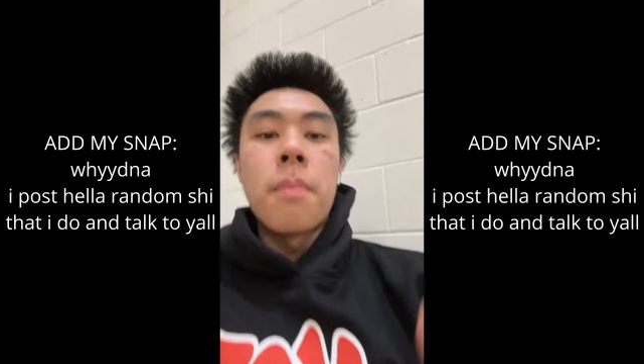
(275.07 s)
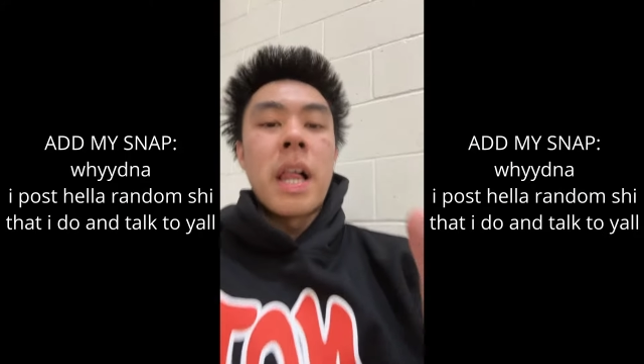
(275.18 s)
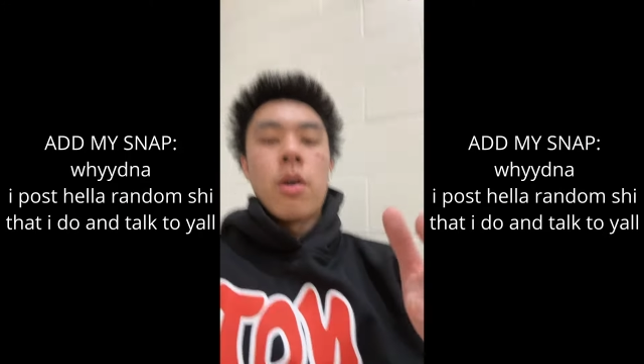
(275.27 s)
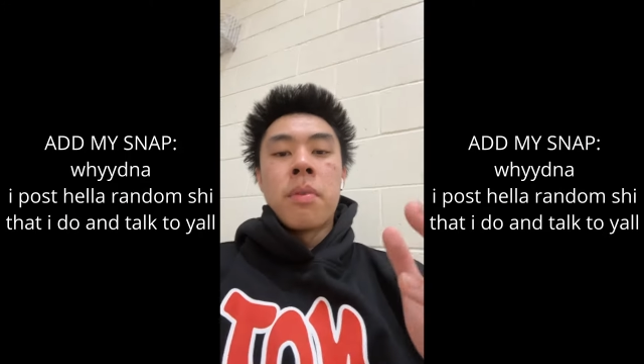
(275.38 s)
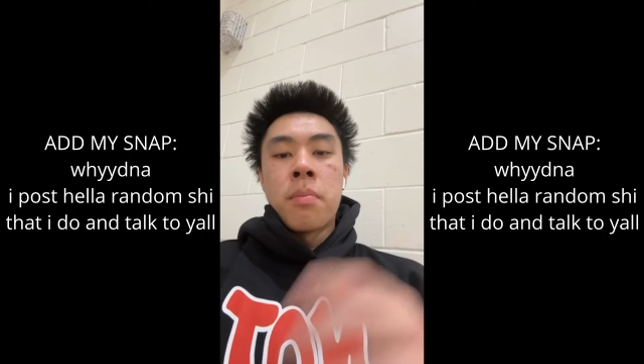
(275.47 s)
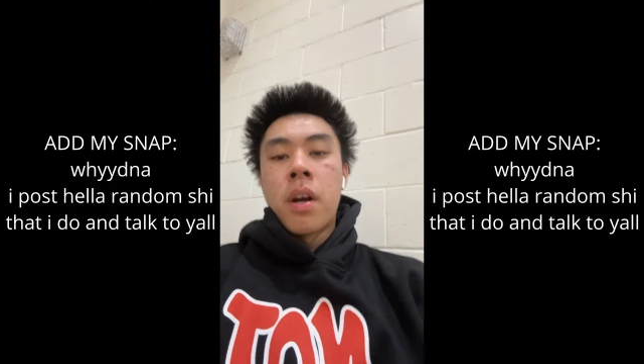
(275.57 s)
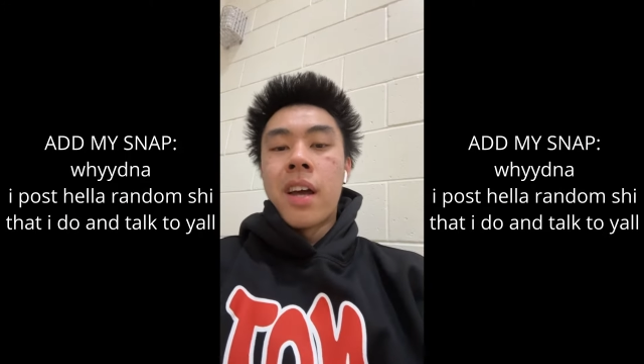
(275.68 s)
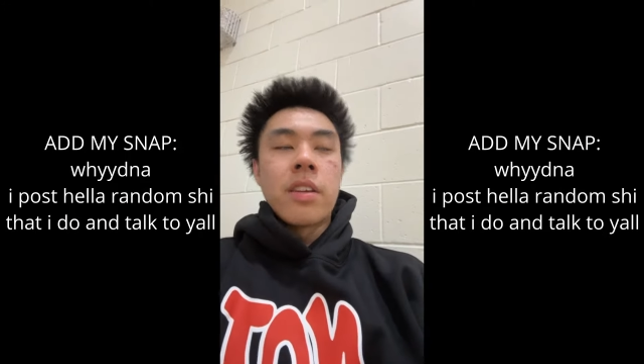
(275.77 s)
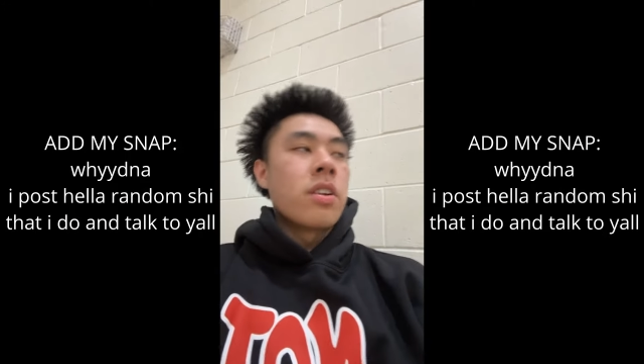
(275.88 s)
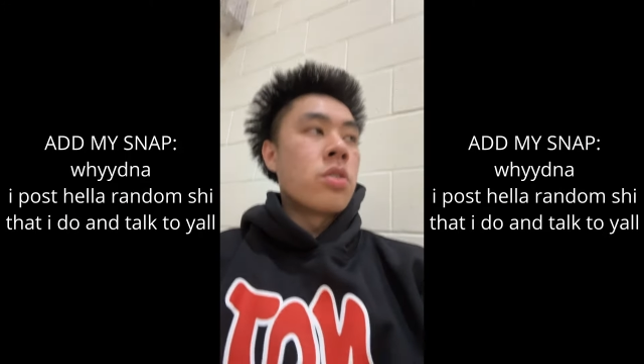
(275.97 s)
playing with me, bro. I
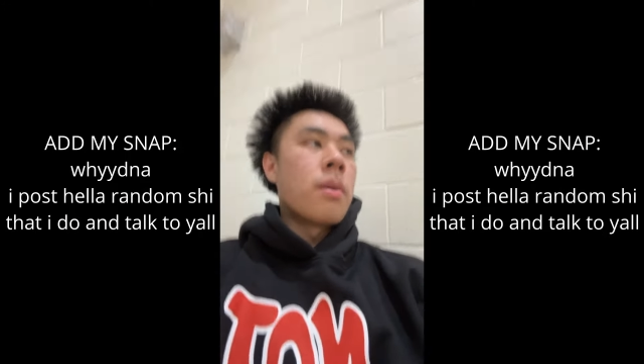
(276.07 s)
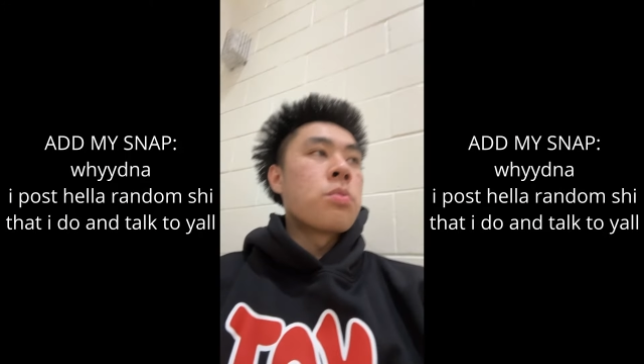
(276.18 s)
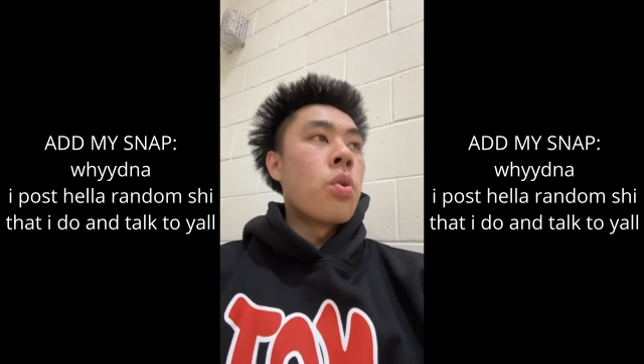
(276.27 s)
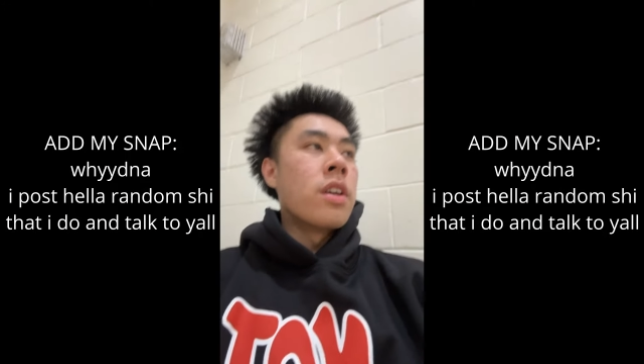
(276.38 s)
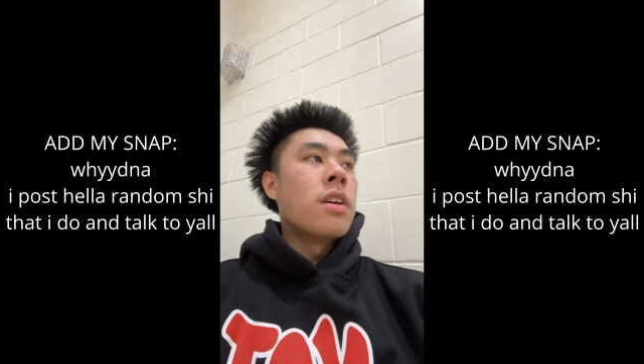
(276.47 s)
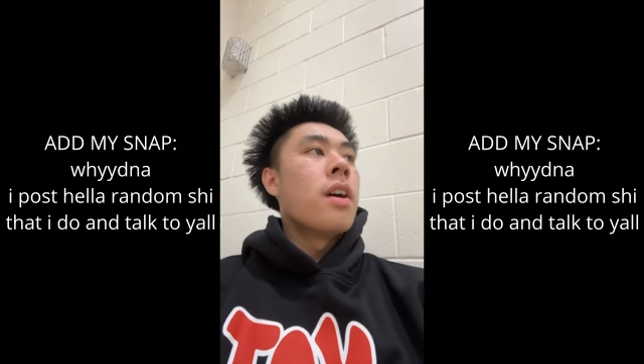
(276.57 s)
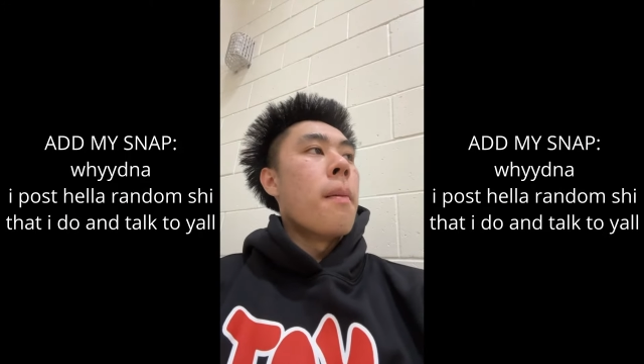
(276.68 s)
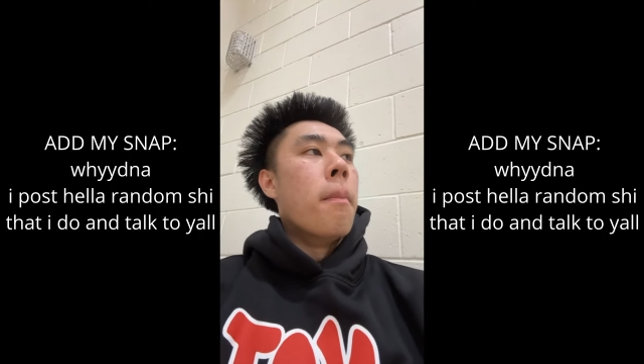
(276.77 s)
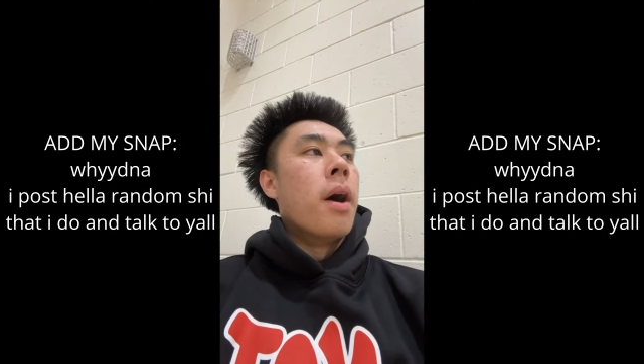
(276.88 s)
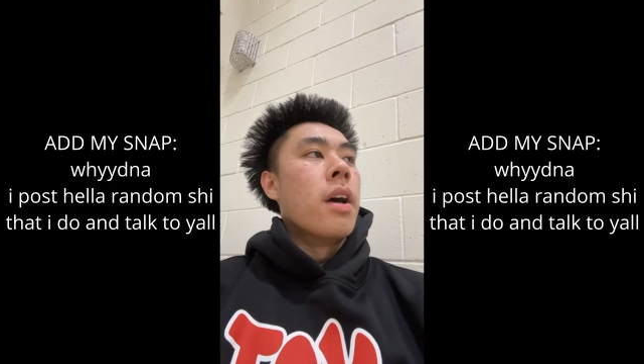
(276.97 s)
literally dropped twenty.
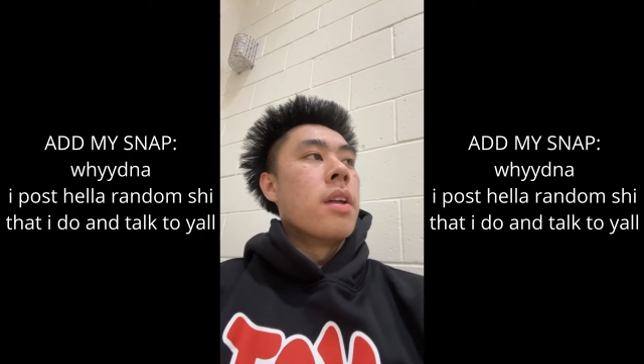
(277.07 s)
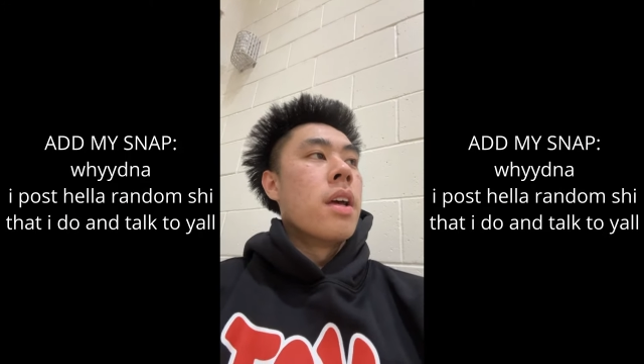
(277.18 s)
But